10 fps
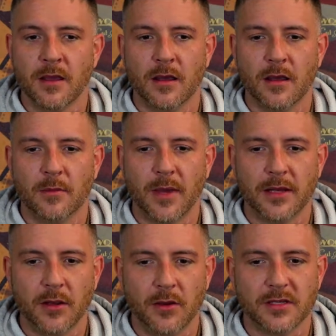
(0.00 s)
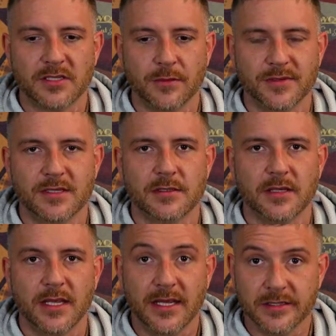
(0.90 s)
I noticed it was
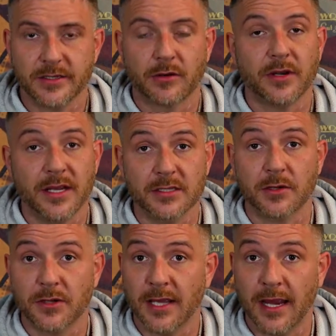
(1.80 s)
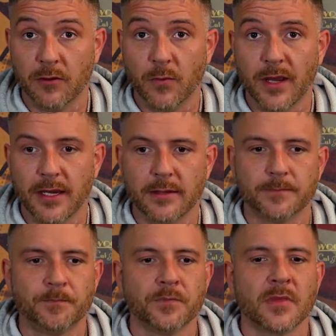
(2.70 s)
easier and easier to gain weight.
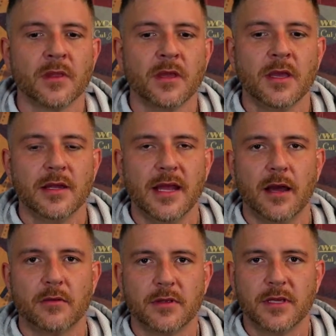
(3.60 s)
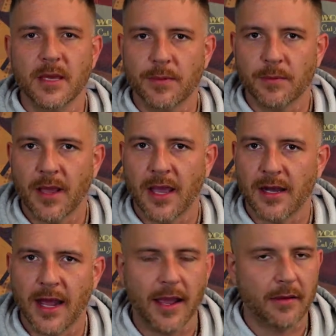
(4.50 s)
Now, keep in
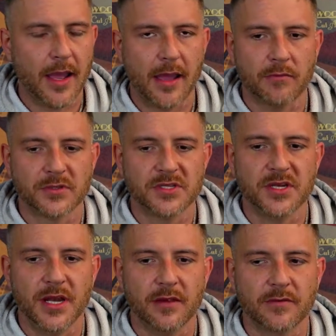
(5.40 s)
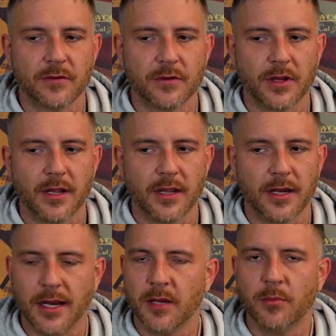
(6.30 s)
mind, I was never
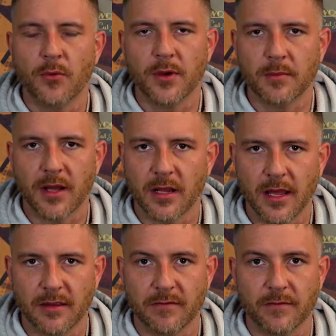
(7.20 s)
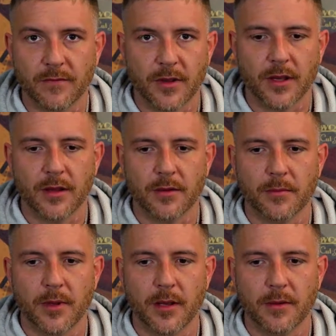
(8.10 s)
at any point in my life
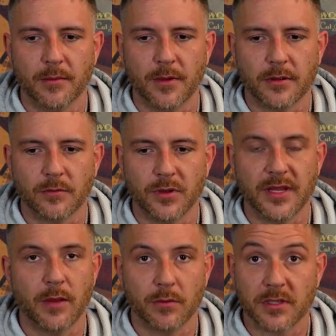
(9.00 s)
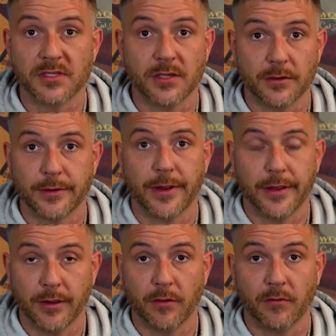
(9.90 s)
what they would consider
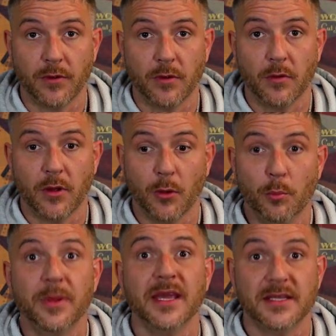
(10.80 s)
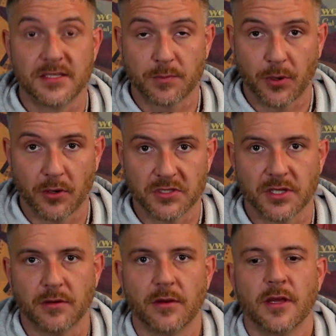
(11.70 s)
a obese
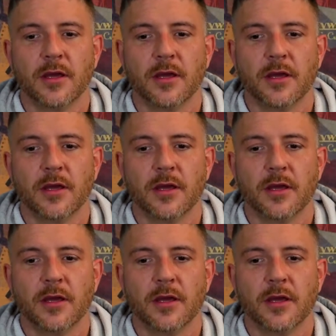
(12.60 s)
person.